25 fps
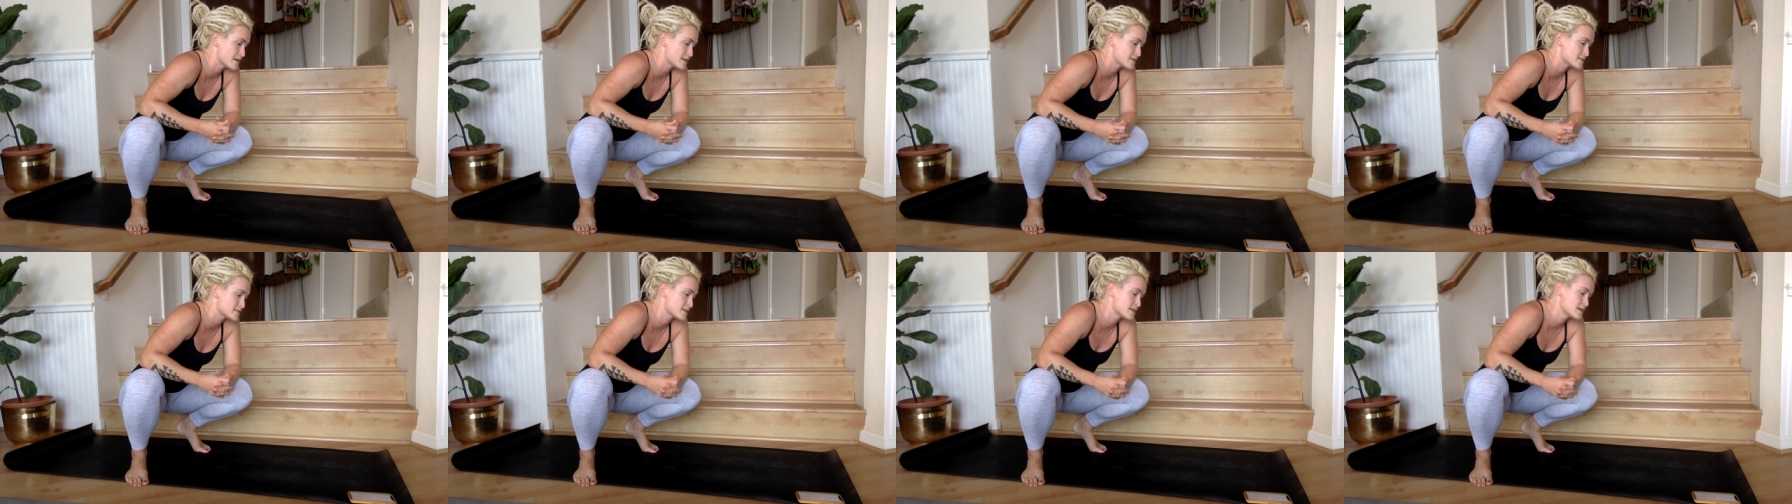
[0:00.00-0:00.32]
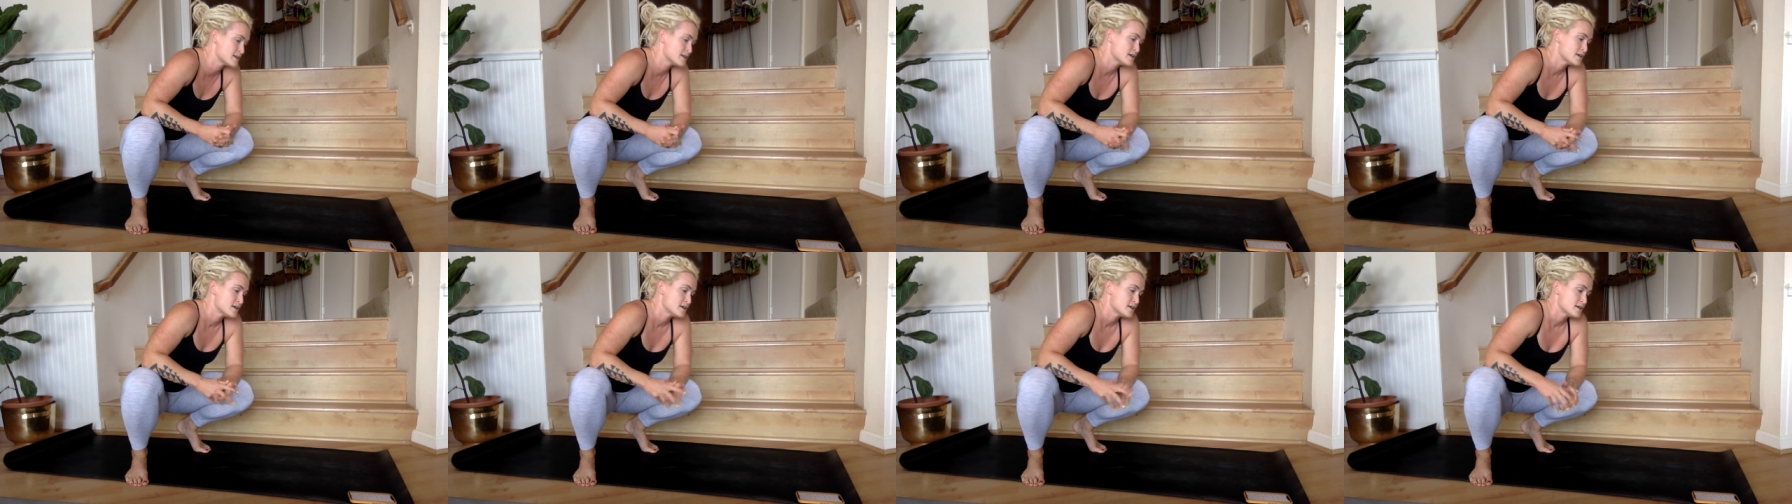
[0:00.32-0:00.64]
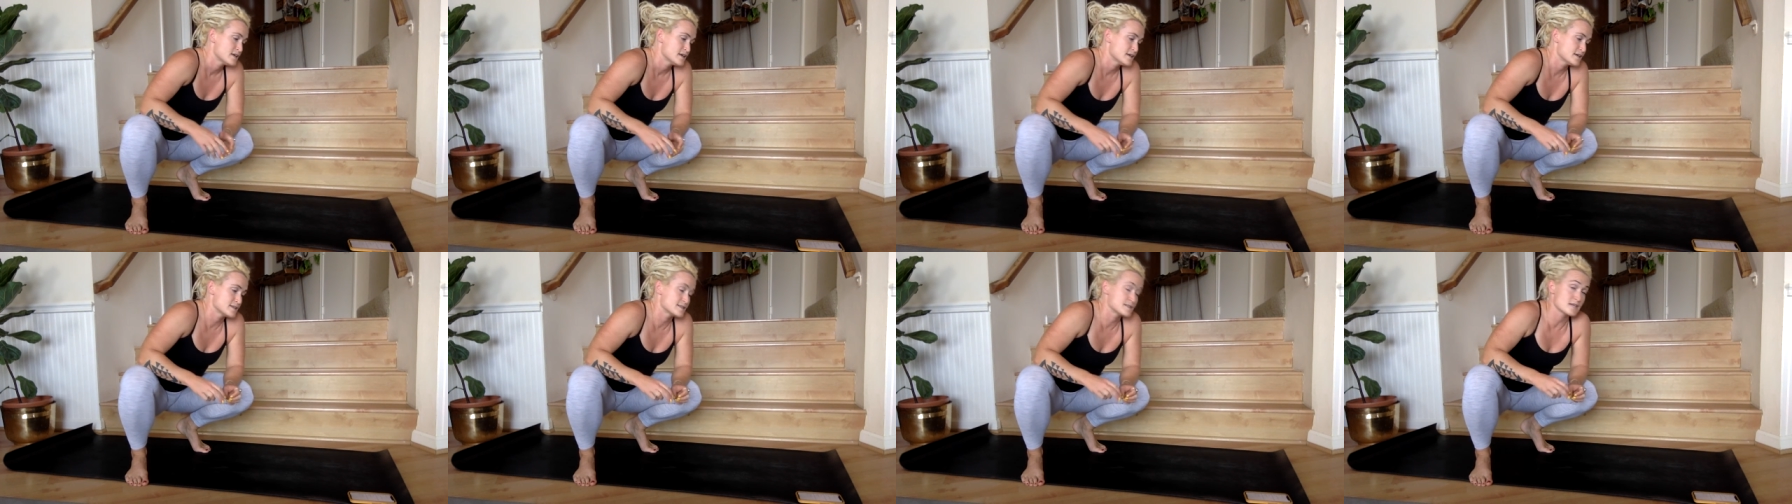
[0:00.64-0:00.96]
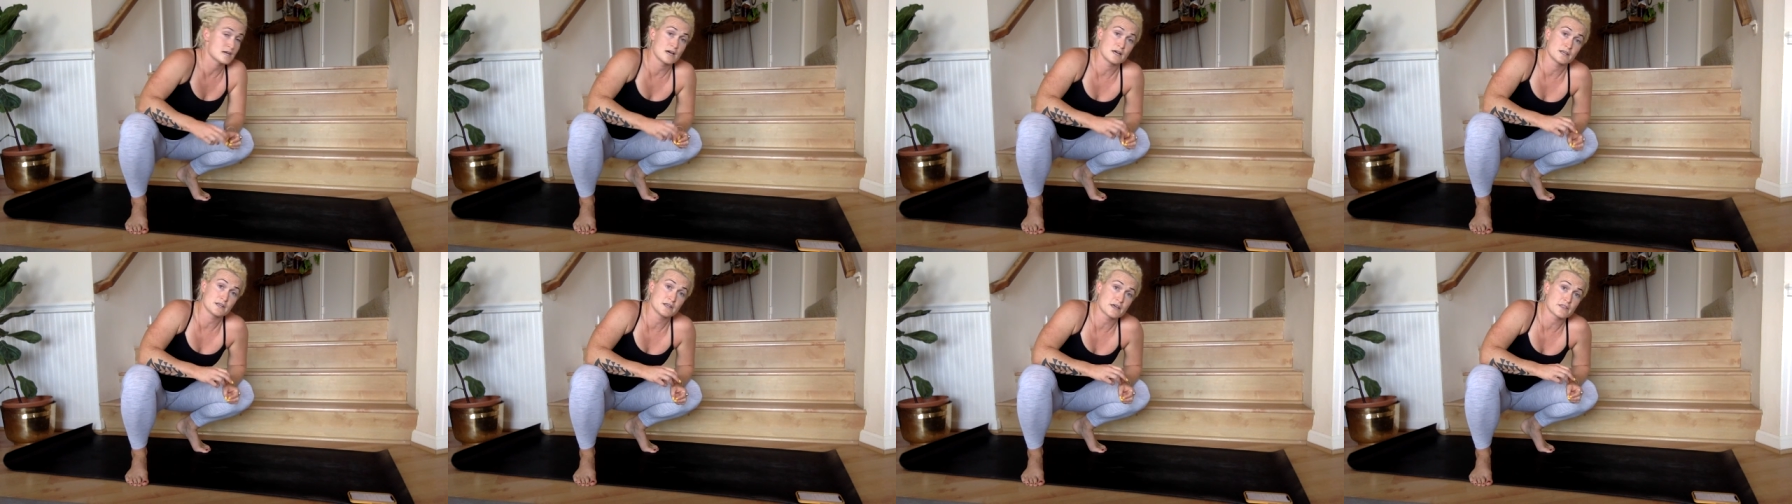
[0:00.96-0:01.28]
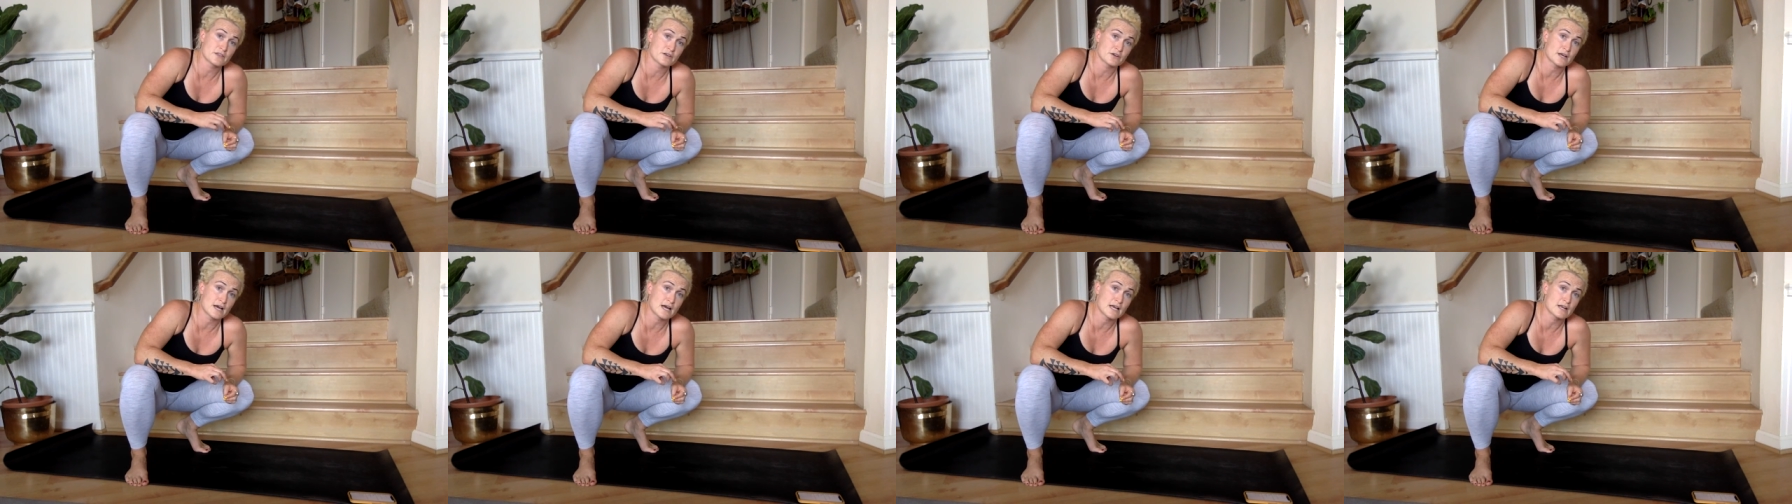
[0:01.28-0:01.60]
movement is
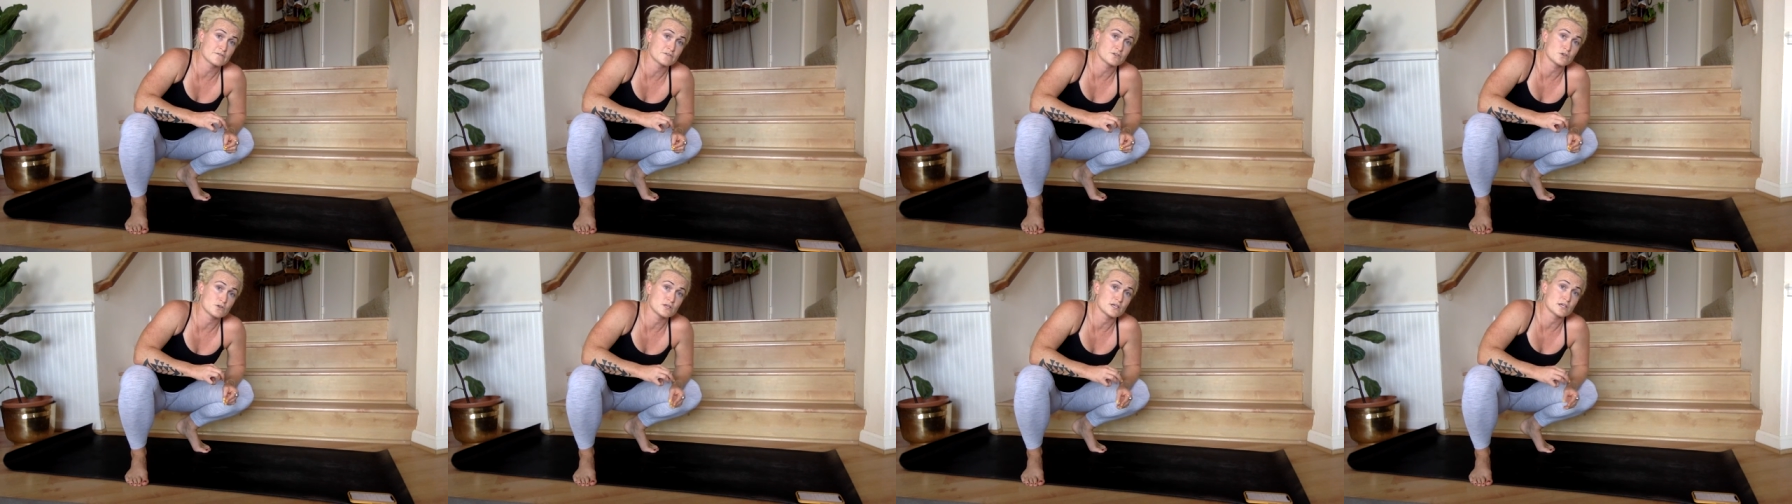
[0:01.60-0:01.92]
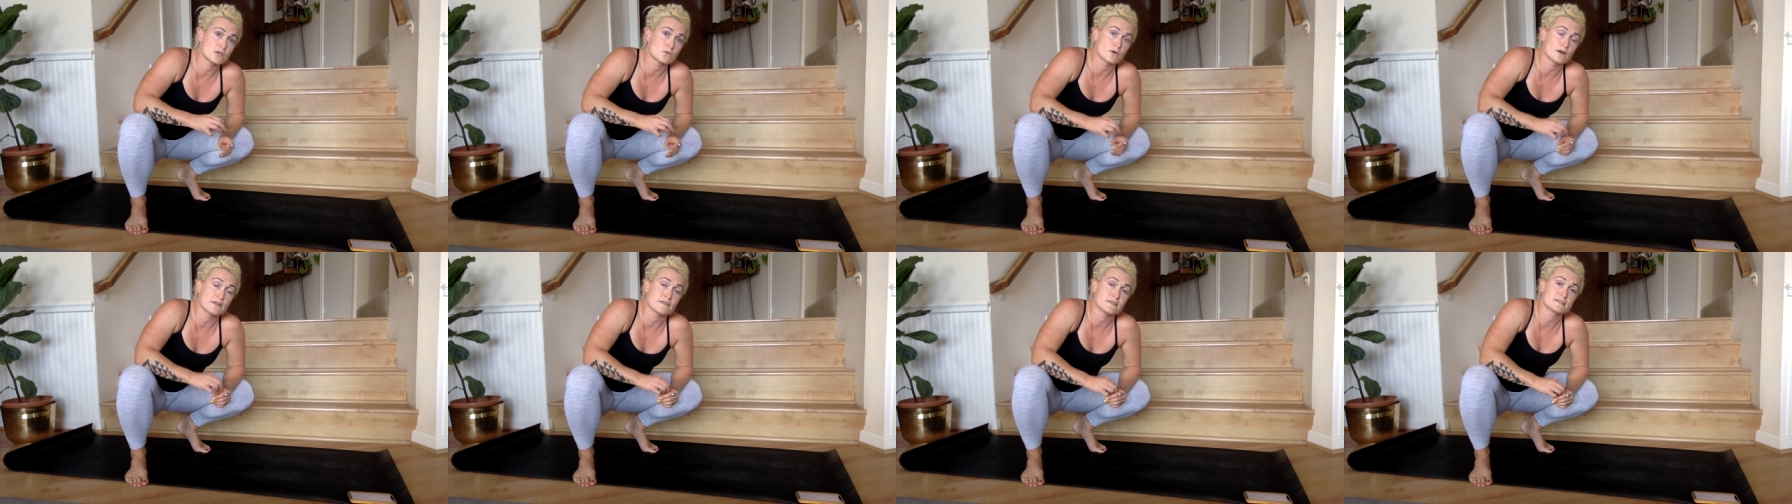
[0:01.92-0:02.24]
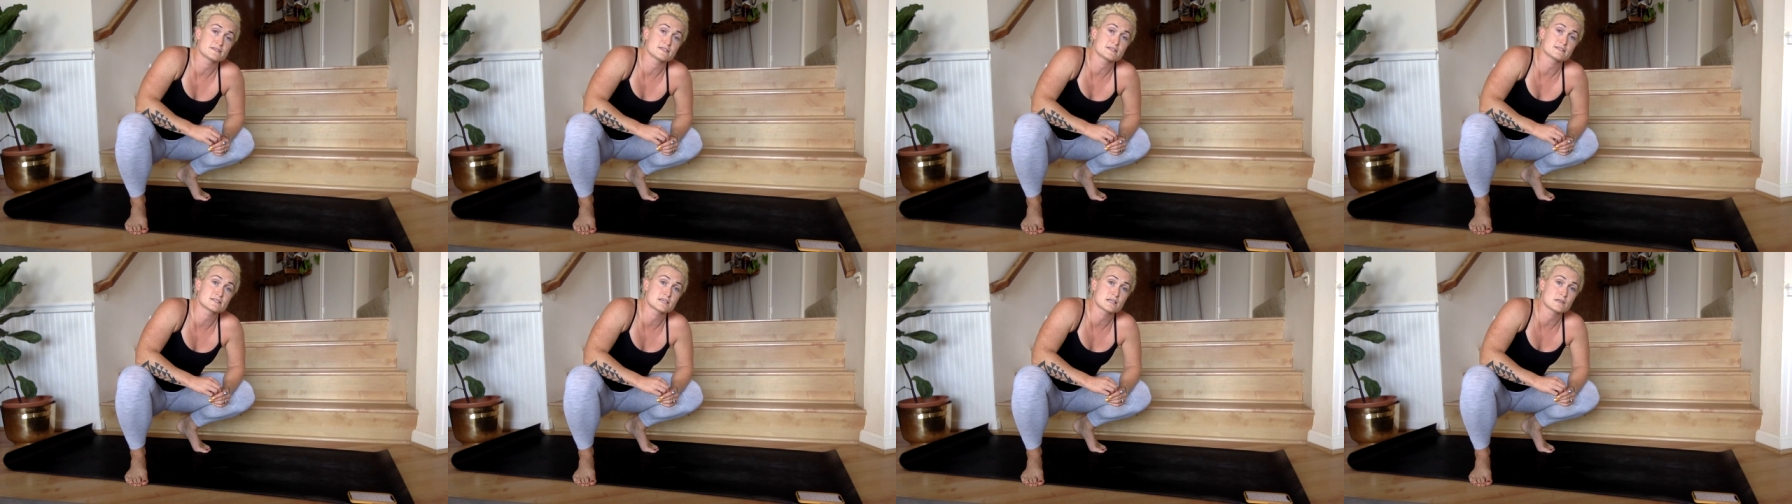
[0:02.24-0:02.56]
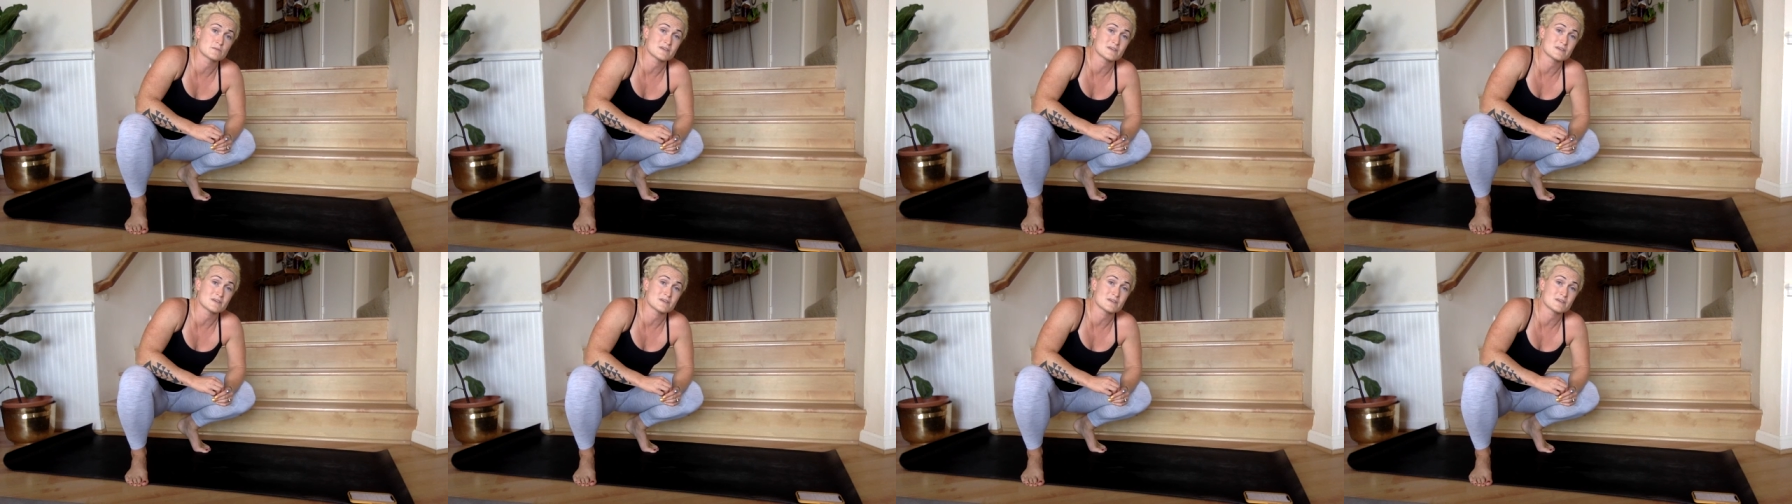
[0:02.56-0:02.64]
another kind of unique one.